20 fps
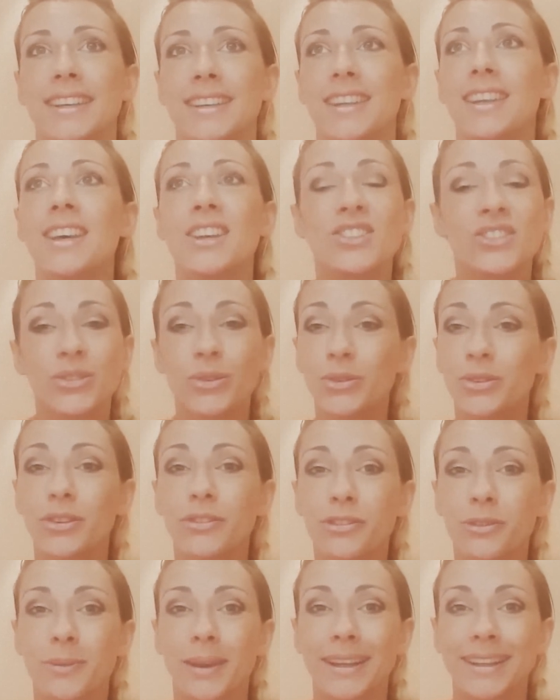She's also from
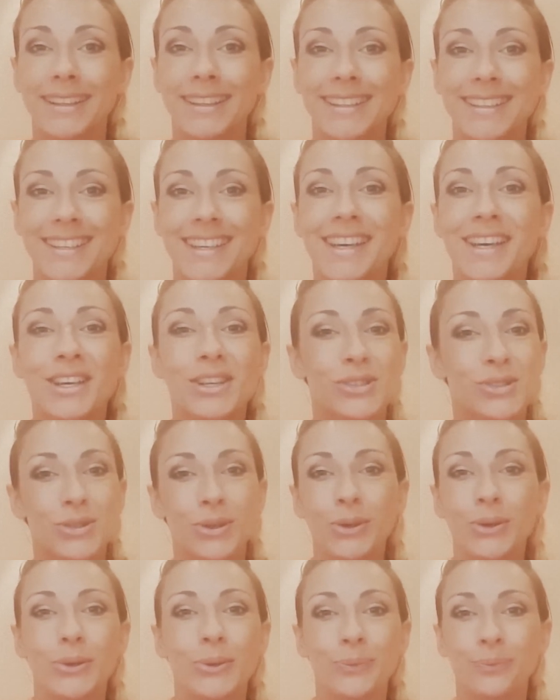England,
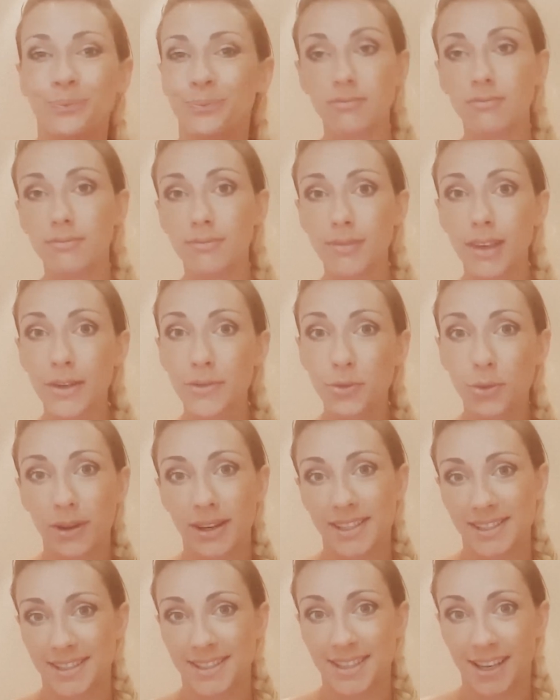so everyone has a
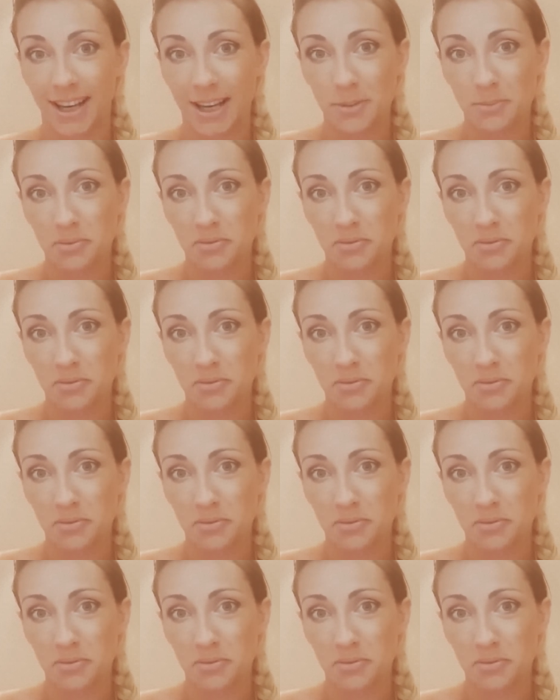type.